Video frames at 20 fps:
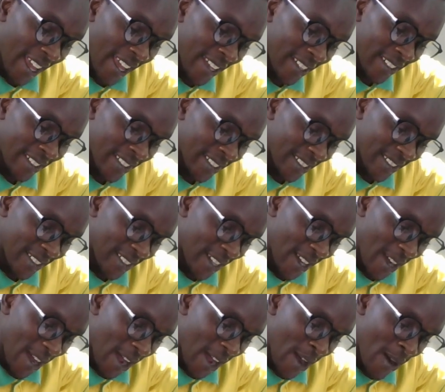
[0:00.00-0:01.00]
and
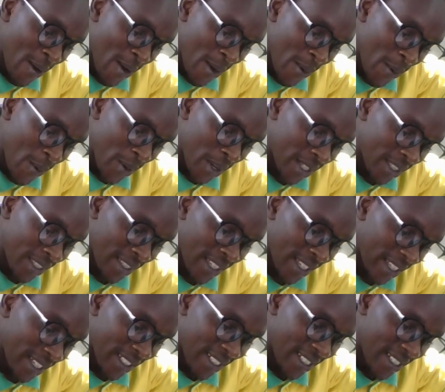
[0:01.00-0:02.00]
how I wish
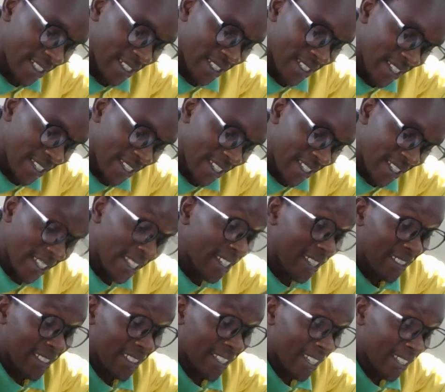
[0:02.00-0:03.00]
that
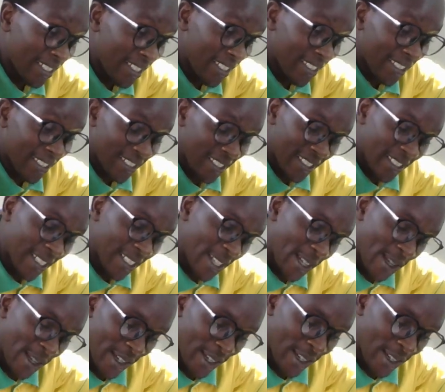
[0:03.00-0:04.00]
His Excellency
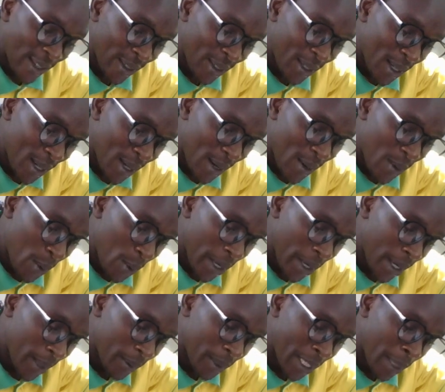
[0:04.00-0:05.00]
the Dr.
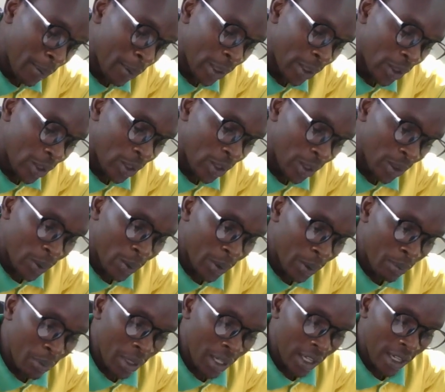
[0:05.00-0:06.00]
William Samoei Ruto
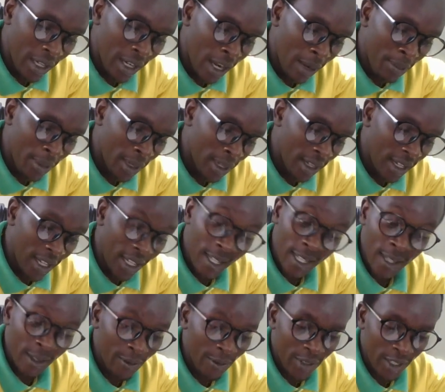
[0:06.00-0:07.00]
will be happy
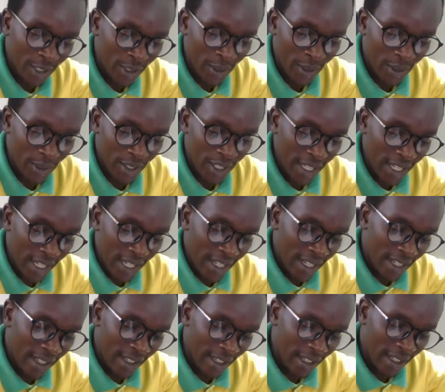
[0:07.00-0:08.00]
if at all
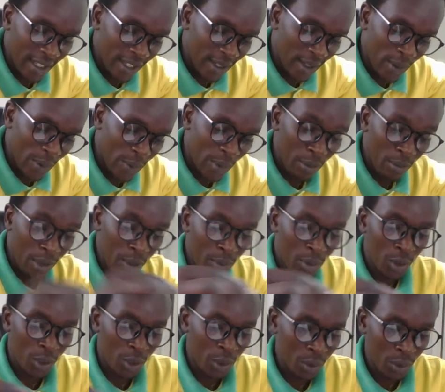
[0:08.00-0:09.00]
he will be
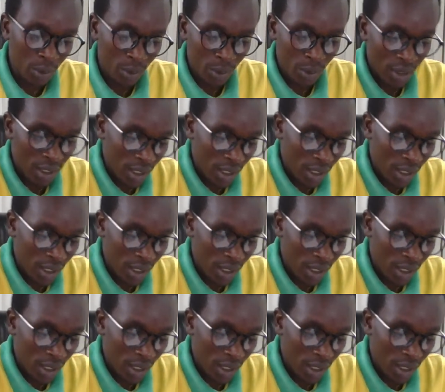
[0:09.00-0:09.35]
able to